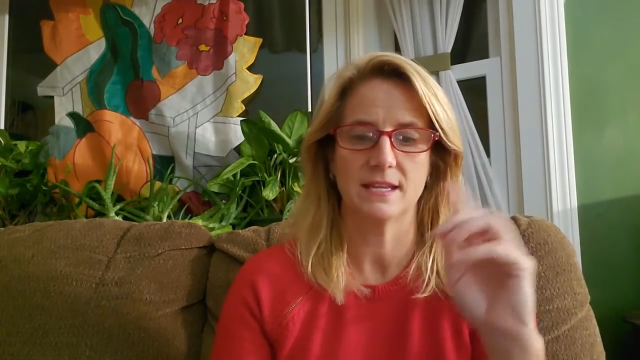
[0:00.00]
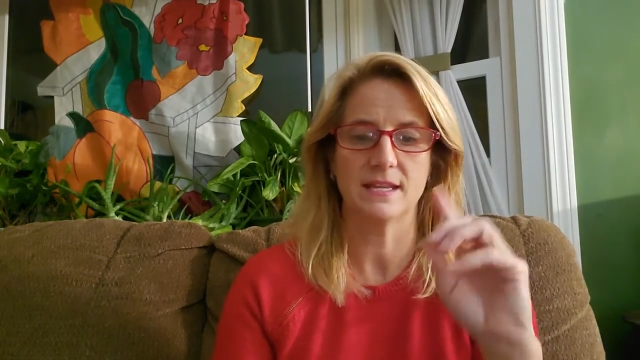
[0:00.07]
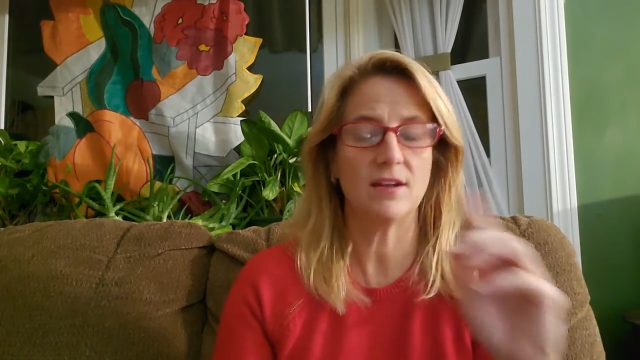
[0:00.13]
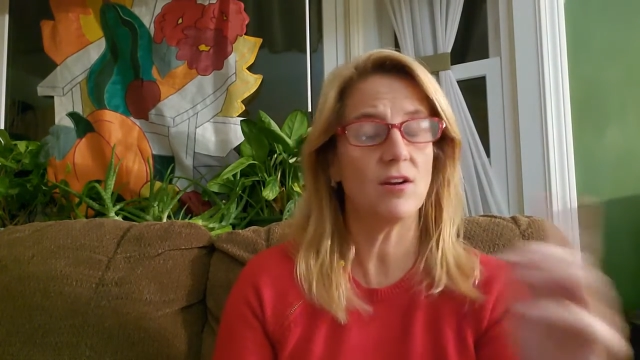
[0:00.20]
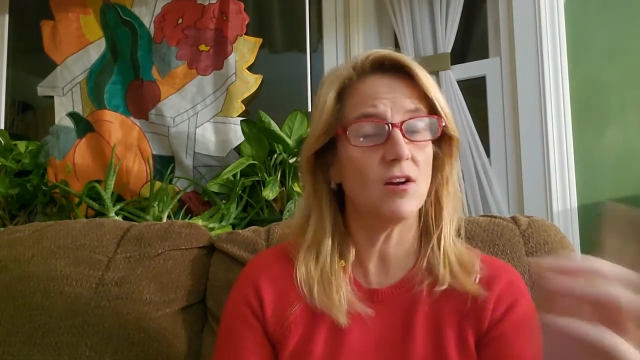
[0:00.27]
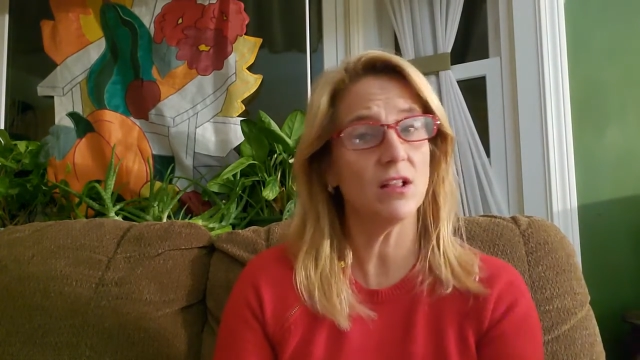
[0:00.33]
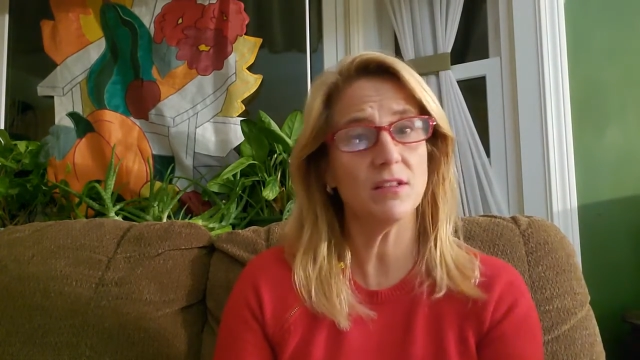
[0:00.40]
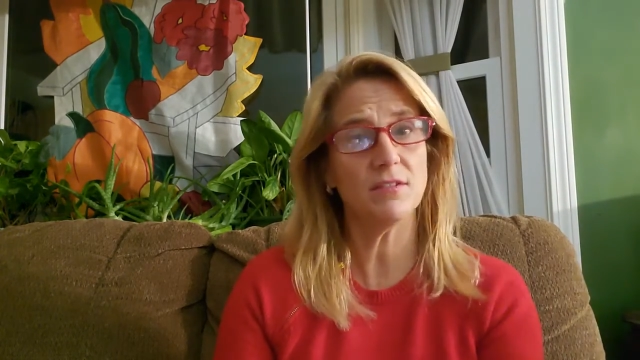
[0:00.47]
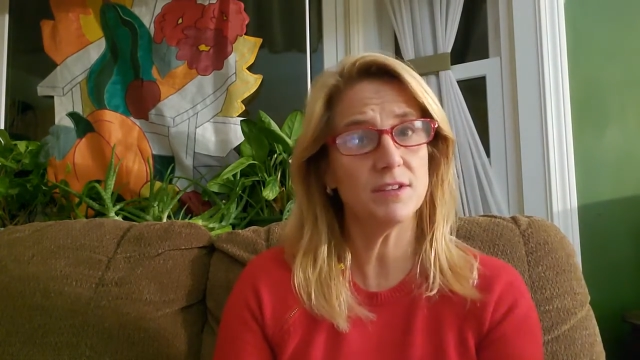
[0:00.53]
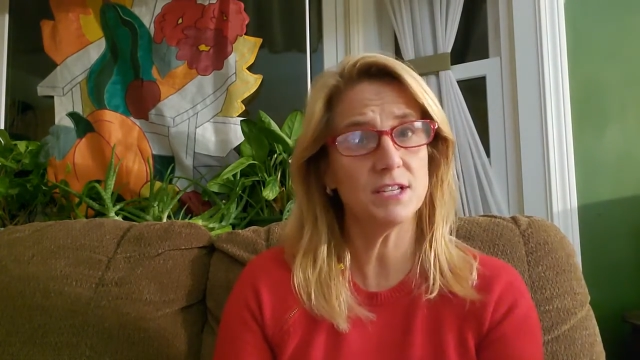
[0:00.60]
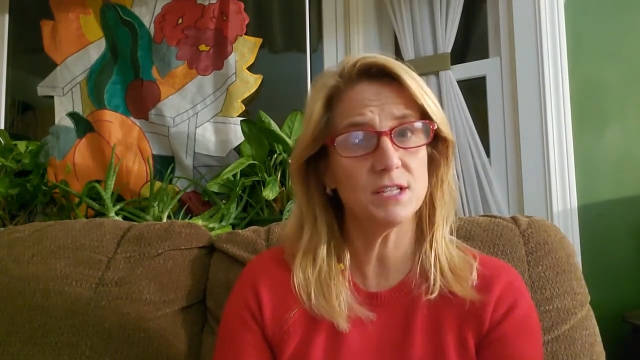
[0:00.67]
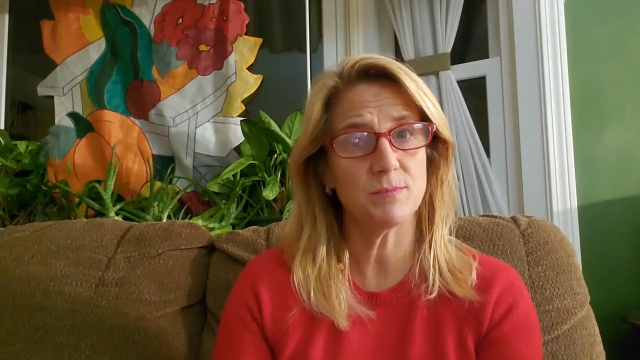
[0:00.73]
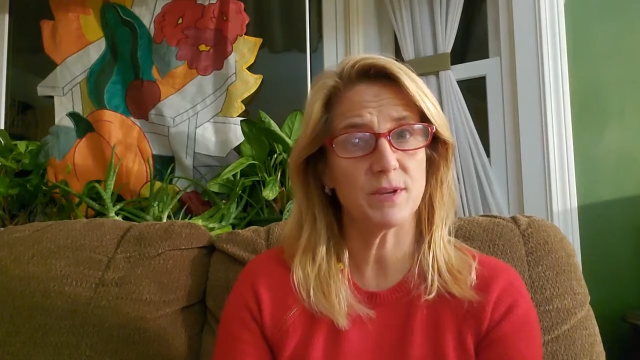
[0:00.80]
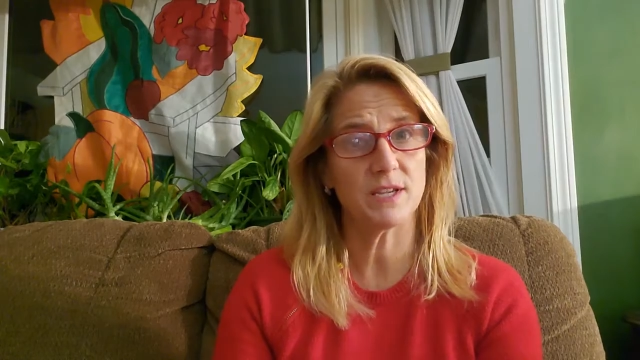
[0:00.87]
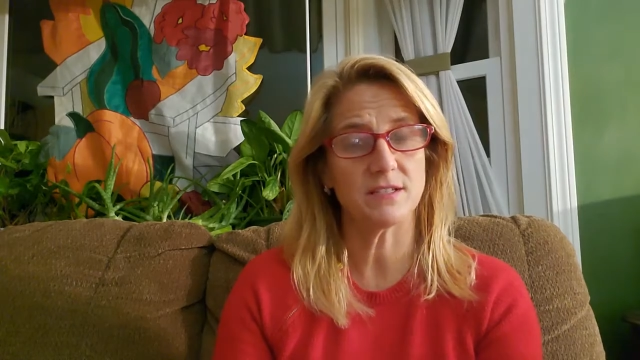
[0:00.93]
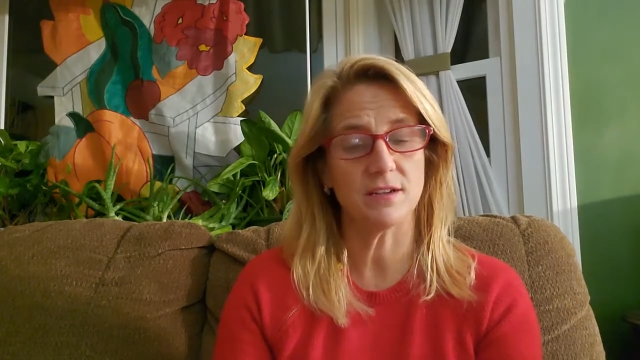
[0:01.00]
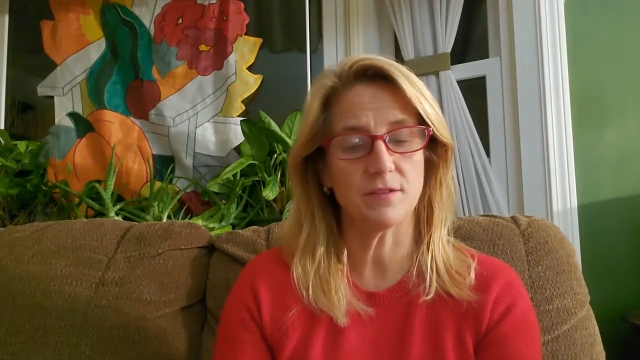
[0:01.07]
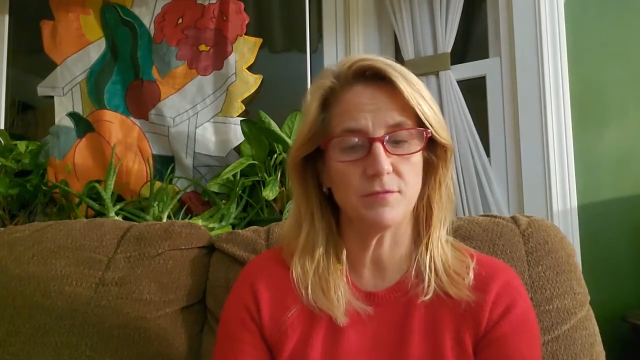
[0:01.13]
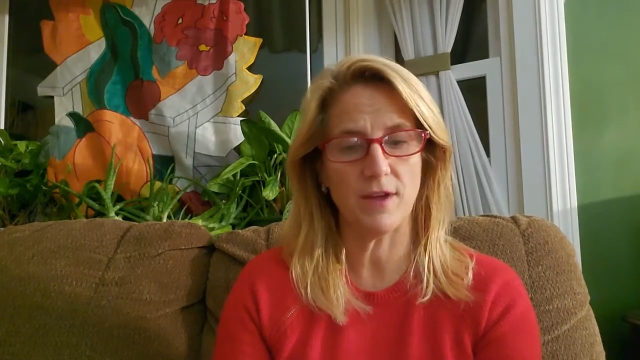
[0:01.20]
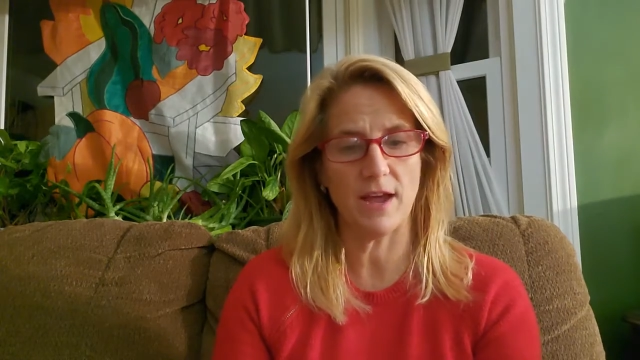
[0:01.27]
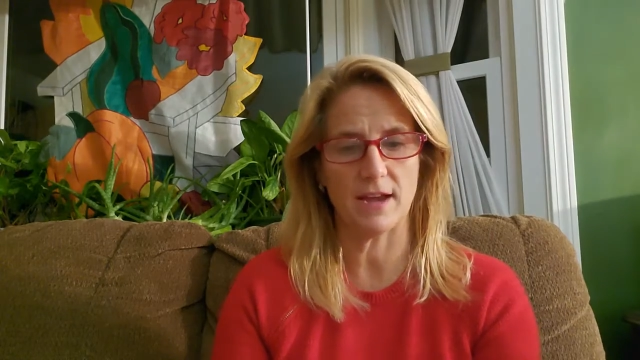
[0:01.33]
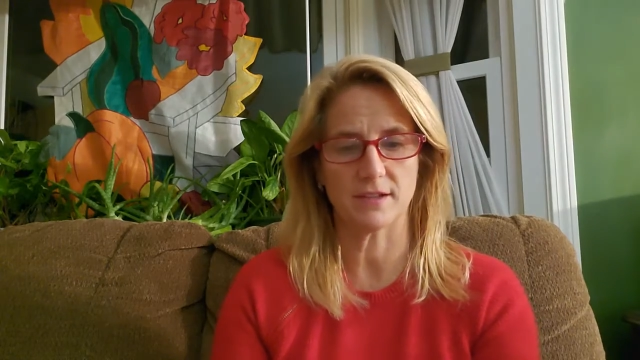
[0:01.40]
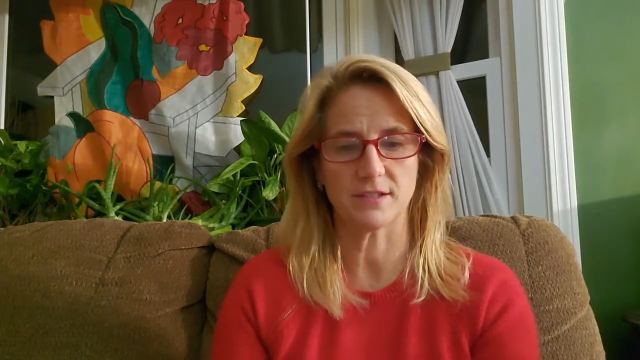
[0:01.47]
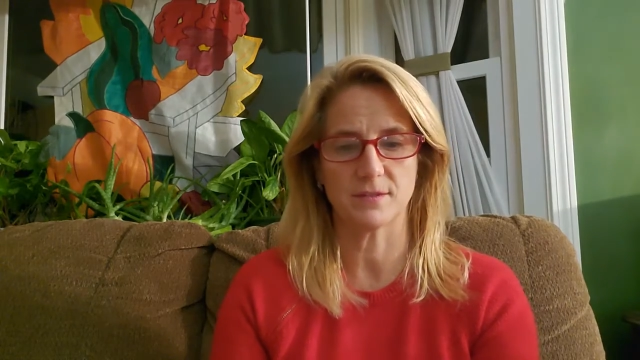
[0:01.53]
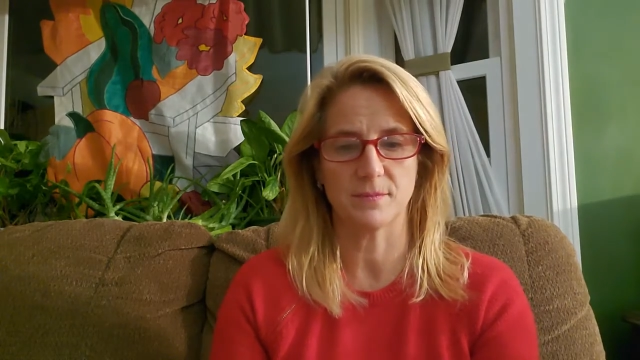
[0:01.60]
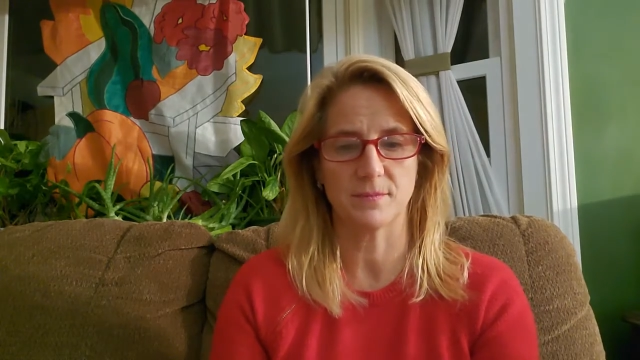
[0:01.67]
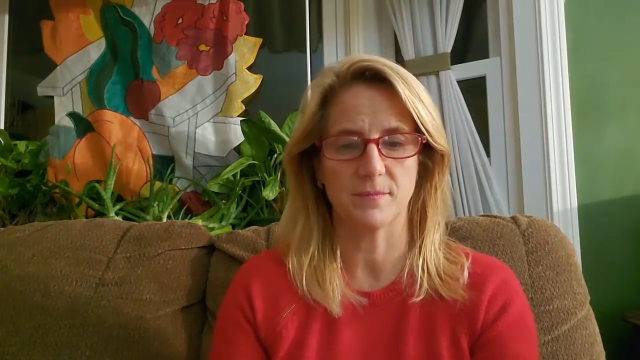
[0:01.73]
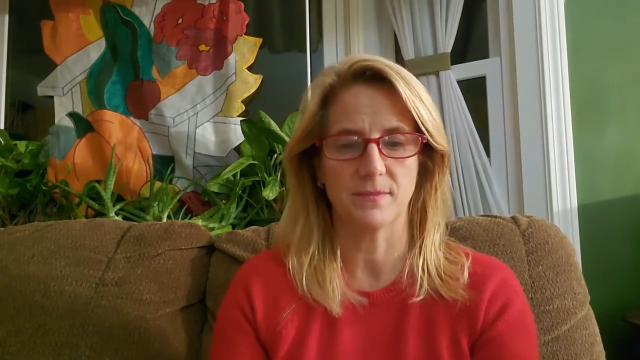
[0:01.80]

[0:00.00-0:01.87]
yet all of it is based on fact.